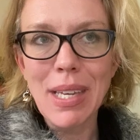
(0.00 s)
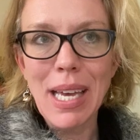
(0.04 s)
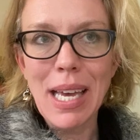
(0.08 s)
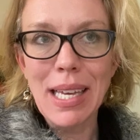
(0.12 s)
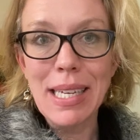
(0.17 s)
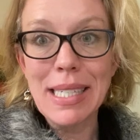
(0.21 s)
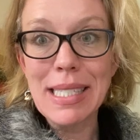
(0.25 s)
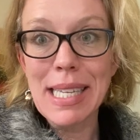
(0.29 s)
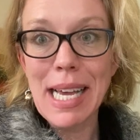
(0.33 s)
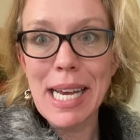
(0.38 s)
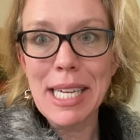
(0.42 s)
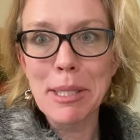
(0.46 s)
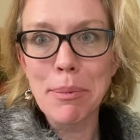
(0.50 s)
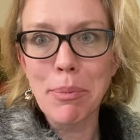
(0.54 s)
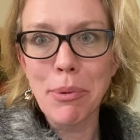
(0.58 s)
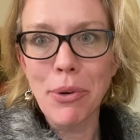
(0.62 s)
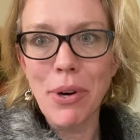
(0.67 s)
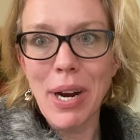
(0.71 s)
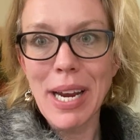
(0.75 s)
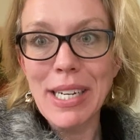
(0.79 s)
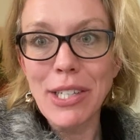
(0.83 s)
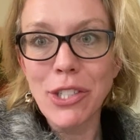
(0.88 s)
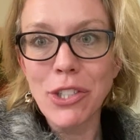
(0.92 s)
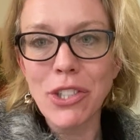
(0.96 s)

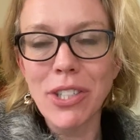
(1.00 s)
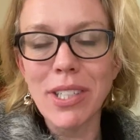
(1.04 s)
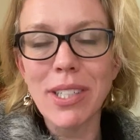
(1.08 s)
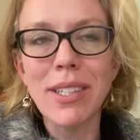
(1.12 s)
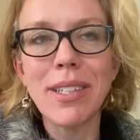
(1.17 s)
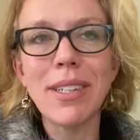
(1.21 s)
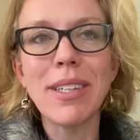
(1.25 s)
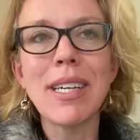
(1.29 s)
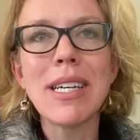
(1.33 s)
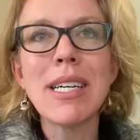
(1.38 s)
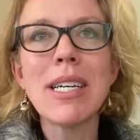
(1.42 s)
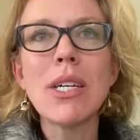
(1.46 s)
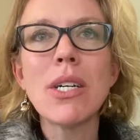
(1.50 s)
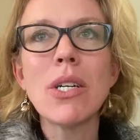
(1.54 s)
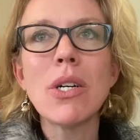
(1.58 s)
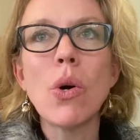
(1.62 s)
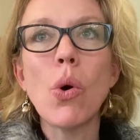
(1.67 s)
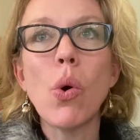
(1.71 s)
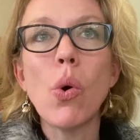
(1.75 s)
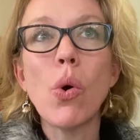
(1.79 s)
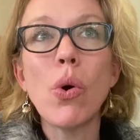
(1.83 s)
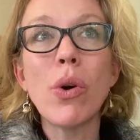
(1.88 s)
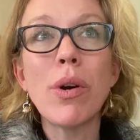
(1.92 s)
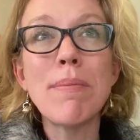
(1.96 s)
exasperation,
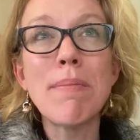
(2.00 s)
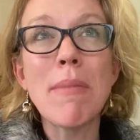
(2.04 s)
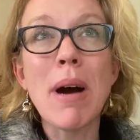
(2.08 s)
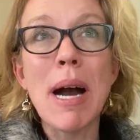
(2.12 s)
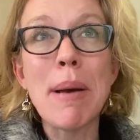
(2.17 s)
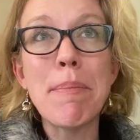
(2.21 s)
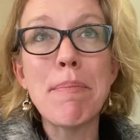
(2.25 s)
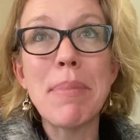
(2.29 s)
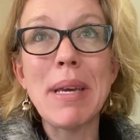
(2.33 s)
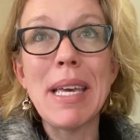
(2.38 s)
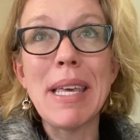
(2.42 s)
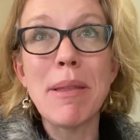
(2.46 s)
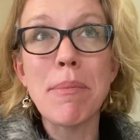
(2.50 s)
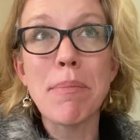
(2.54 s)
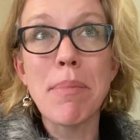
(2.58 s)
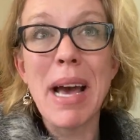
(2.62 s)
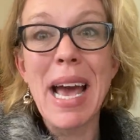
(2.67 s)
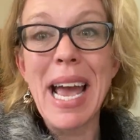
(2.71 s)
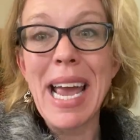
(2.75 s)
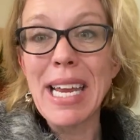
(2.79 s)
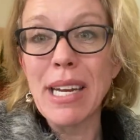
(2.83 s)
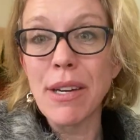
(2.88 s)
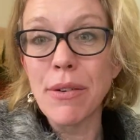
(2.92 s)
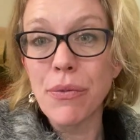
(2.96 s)
or it might be the
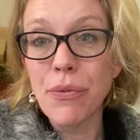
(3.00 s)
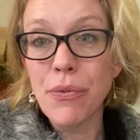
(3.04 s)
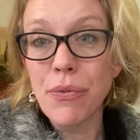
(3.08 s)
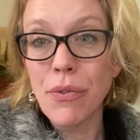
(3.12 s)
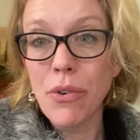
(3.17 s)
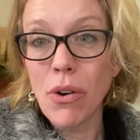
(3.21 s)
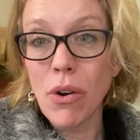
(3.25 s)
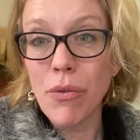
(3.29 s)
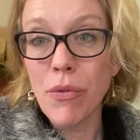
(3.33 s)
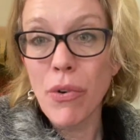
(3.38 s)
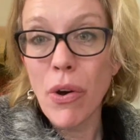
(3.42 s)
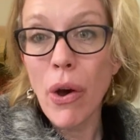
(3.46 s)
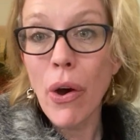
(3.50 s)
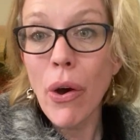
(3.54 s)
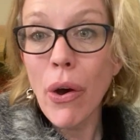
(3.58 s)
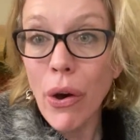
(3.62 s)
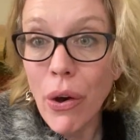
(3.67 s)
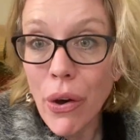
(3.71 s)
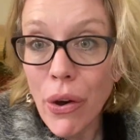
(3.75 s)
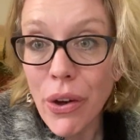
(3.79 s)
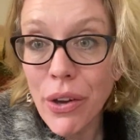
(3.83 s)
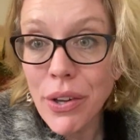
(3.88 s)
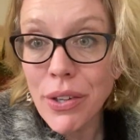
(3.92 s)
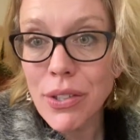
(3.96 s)
pain of
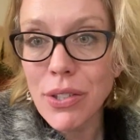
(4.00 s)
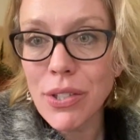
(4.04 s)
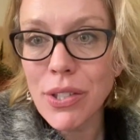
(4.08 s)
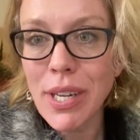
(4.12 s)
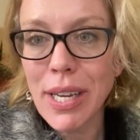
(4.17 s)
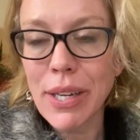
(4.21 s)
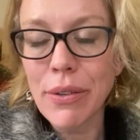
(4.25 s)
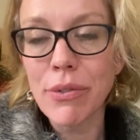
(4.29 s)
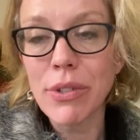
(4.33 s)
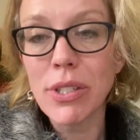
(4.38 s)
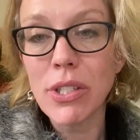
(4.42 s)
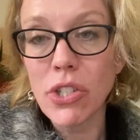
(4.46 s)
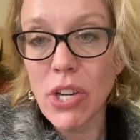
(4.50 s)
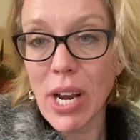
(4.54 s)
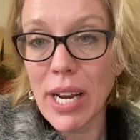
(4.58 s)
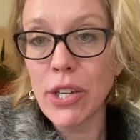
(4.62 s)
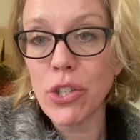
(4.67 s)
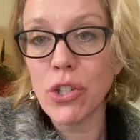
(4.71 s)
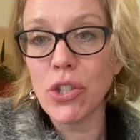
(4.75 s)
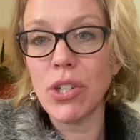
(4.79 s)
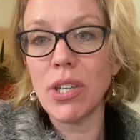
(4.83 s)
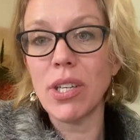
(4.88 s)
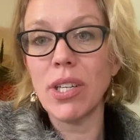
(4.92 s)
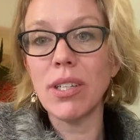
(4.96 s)
hurt and
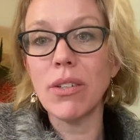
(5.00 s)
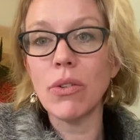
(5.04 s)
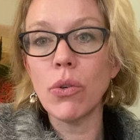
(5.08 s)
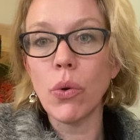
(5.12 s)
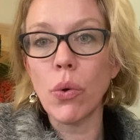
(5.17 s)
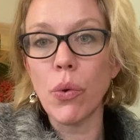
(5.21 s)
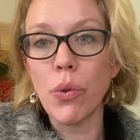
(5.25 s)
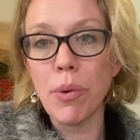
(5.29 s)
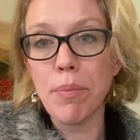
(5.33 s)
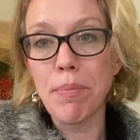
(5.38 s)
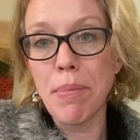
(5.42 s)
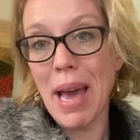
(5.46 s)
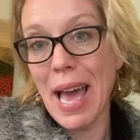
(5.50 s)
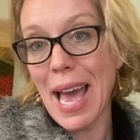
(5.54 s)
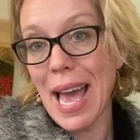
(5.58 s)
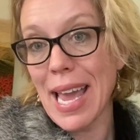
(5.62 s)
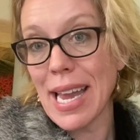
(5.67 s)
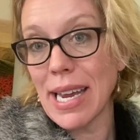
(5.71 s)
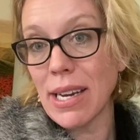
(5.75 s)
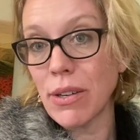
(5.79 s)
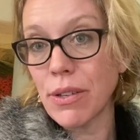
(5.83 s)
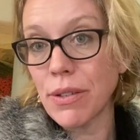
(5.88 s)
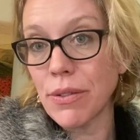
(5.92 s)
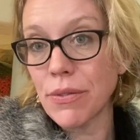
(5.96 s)
rejection, or the
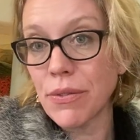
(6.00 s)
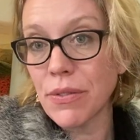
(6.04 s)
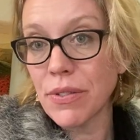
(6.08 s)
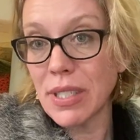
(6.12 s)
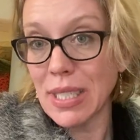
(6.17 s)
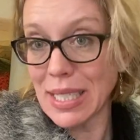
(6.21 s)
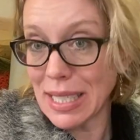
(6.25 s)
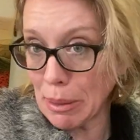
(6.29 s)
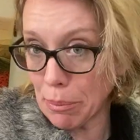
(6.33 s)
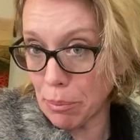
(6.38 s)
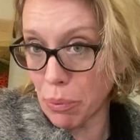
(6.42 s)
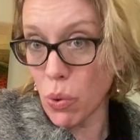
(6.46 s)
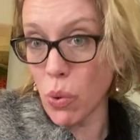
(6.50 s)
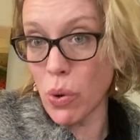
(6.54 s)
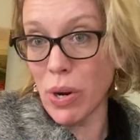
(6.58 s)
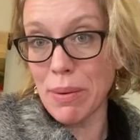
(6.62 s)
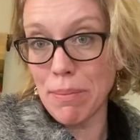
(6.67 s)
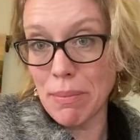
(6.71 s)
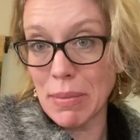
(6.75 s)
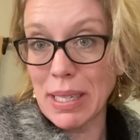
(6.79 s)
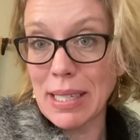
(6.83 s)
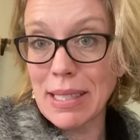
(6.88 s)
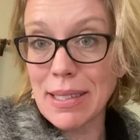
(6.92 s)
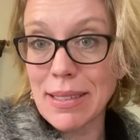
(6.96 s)
pain of
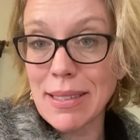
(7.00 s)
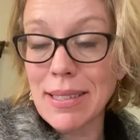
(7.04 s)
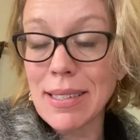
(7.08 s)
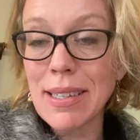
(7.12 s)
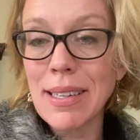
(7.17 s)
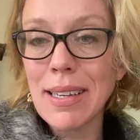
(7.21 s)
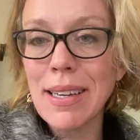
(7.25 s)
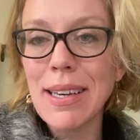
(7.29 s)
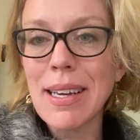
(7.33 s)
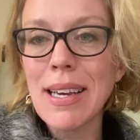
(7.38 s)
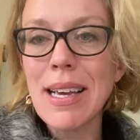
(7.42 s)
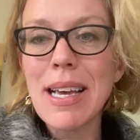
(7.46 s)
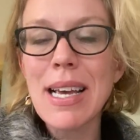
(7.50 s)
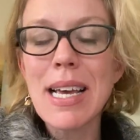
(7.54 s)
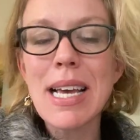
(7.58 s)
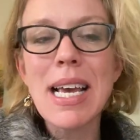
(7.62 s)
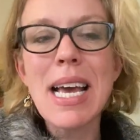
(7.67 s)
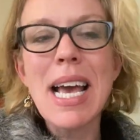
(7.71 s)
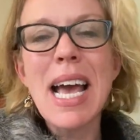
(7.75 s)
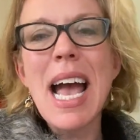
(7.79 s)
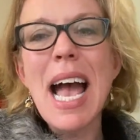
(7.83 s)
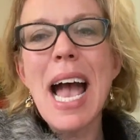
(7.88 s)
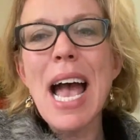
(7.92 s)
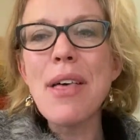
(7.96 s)
disappointment.
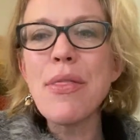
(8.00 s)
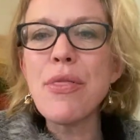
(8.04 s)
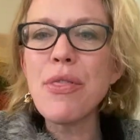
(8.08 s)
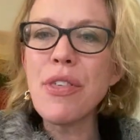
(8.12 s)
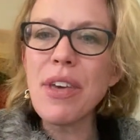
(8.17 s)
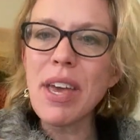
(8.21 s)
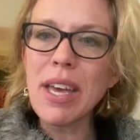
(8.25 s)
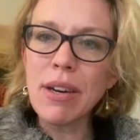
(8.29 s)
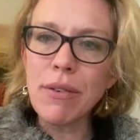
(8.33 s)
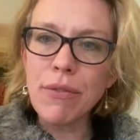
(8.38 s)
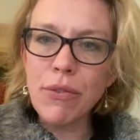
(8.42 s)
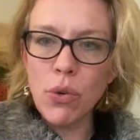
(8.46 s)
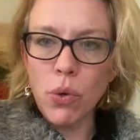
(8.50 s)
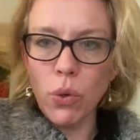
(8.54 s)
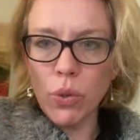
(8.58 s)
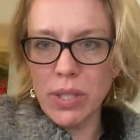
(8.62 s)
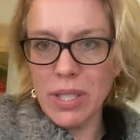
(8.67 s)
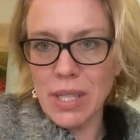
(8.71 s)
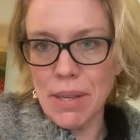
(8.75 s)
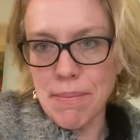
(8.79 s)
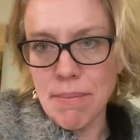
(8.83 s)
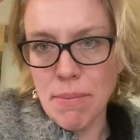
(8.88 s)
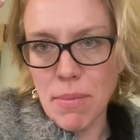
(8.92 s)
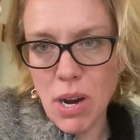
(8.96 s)
And then, of course,
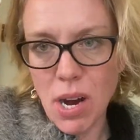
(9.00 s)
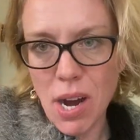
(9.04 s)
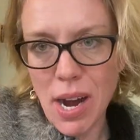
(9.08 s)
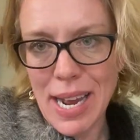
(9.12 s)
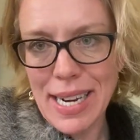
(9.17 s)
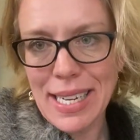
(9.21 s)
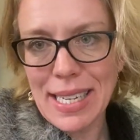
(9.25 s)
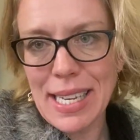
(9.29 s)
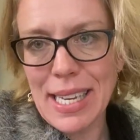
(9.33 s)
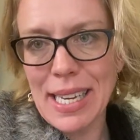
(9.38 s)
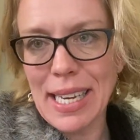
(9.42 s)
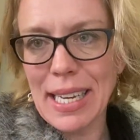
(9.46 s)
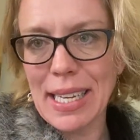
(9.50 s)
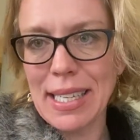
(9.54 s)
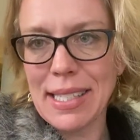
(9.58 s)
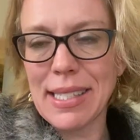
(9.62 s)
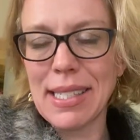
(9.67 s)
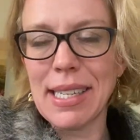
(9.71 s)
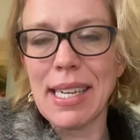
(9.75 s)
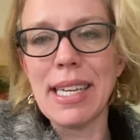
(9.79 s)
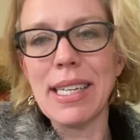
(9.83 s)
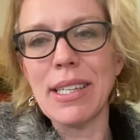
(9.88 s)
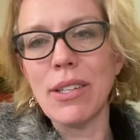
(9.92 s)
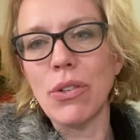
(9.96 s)
the mind kicks
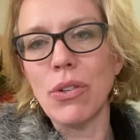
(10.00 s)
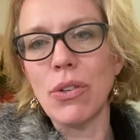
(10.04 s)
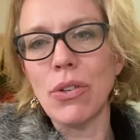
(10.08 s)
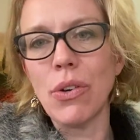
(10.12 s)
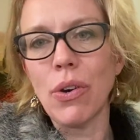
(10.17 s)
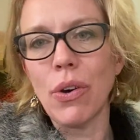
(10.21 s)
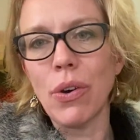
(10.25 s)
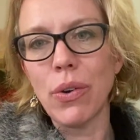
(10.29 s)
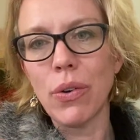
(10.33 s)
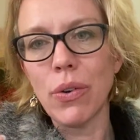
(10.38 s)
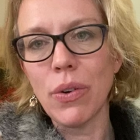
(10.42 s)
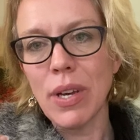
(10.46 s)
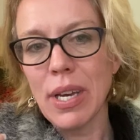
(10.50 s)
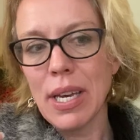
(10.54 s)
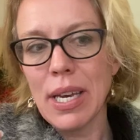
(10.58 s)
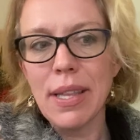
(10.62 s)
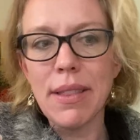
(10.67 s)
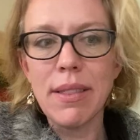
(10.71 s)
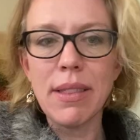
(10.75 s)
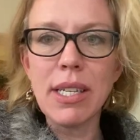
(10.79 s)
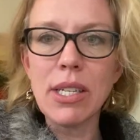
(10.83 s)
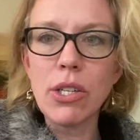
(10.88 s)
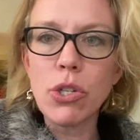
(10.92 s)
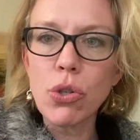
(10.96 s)
in,
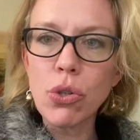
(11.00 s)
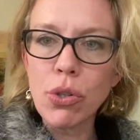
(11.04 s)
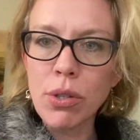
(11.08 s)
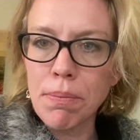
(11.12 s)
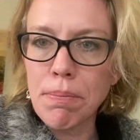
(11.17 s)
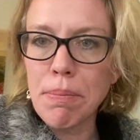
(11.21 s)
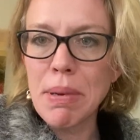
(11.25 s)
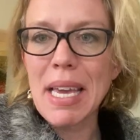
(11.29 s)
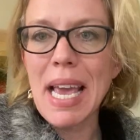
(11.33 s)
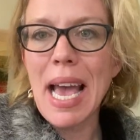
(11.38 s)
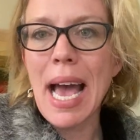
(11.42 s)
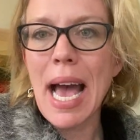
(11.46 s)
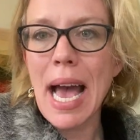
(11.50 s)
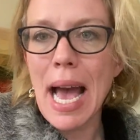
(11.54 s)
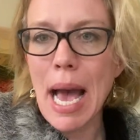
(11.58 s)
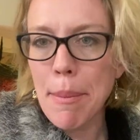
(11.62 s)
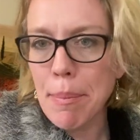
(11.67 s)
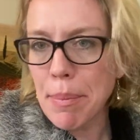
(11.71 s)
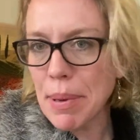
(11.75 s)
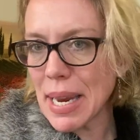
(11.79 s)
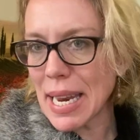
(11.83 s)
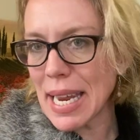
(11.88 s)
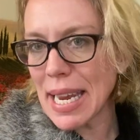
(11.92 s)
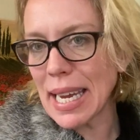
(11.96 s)
this shouldn't be
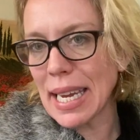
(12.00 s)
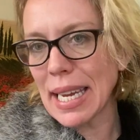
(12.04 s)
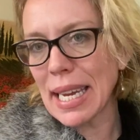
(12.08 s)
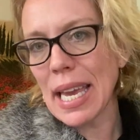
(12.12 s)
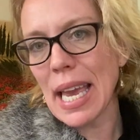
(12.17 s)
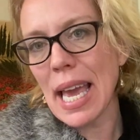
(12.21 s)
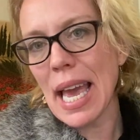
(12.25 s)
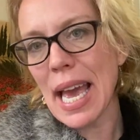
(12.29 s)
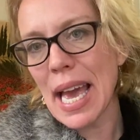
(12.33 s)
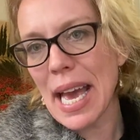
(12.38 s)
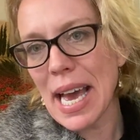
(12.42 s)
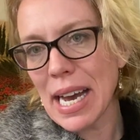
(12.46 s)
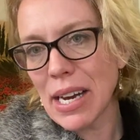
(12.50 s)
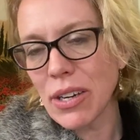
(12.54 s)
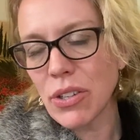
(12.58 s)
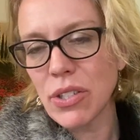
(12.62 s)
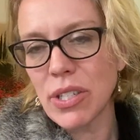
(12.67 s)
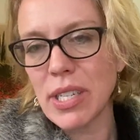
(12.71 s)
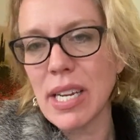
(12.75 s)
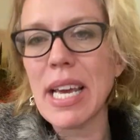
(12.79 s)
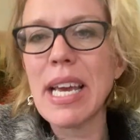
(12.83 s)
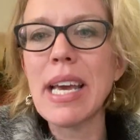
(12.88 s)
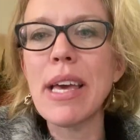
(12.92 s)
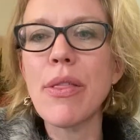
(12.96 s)
happening. How
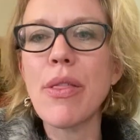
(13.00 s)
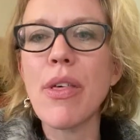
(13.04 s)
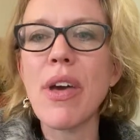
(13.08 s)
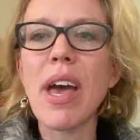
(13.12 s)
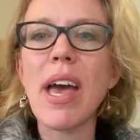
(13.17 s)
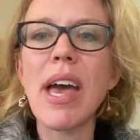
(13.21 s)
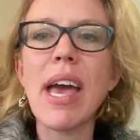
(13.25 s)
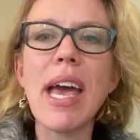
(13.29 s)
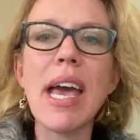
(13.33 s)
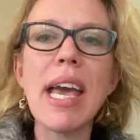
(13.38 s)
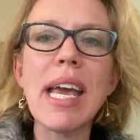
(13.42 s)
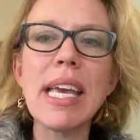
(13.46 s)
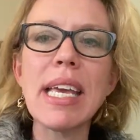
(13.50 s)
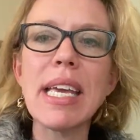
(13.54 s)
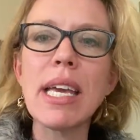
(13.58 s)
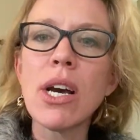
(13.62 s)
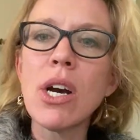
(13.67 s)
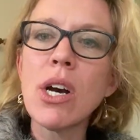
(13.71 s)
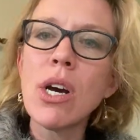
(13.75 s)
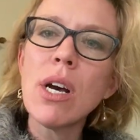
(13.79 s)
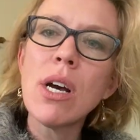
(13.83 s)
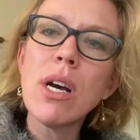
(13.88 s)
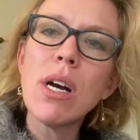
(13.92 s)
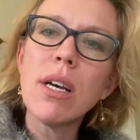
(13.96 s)
dare they?
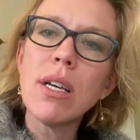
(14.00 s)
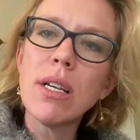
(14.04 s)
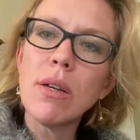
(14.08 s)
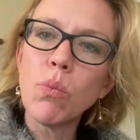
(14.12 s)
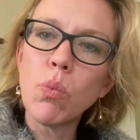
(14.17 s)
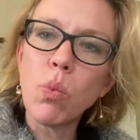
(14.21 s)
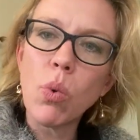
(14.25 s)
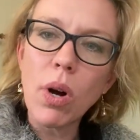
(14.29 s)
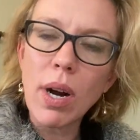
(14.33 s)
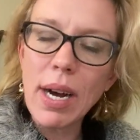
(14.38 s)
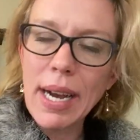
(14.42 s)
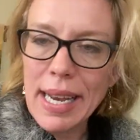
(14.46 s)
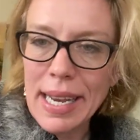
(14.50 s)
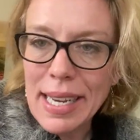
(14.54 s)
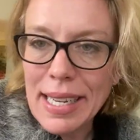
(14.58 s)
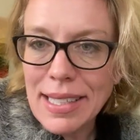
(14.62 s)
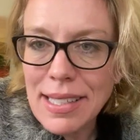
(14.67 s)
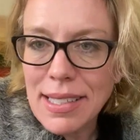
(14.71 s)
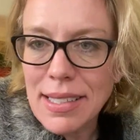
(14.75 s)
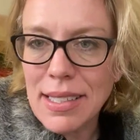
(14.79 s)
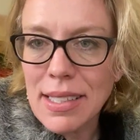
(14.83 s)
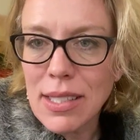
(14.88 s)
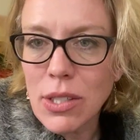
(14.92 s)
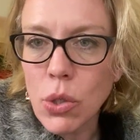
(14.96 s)
Why
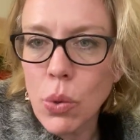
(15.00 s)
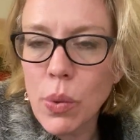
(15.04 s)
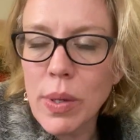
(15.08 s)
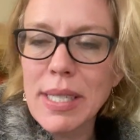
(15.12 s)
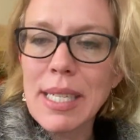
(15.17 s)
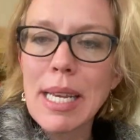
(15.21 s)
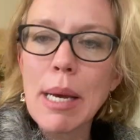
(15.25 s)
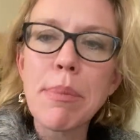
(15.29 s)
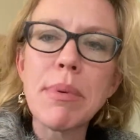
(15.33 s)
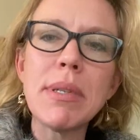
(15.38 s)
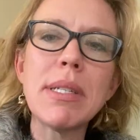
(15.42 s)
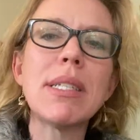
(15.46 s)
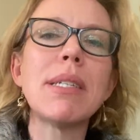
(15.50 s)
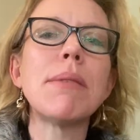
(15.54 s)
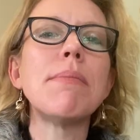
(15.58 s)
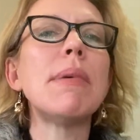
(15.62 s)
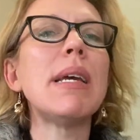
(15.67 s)
does this always happen to